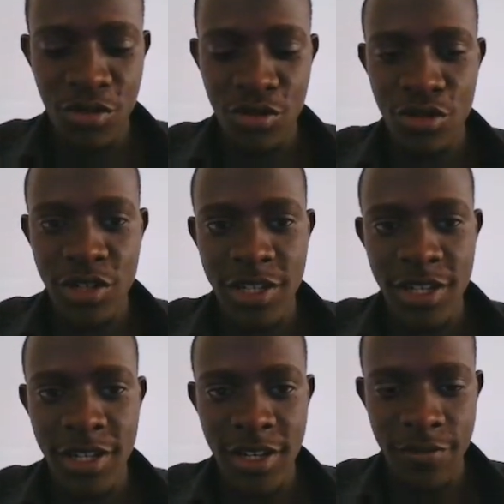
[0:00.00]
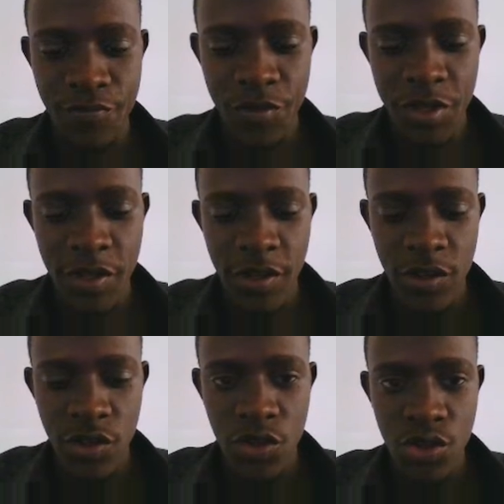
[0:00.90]
import
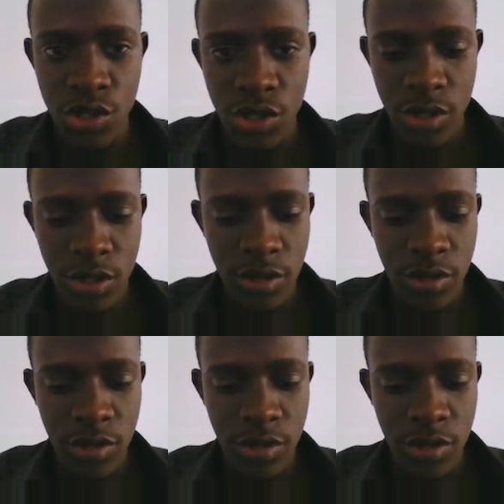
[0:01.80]
use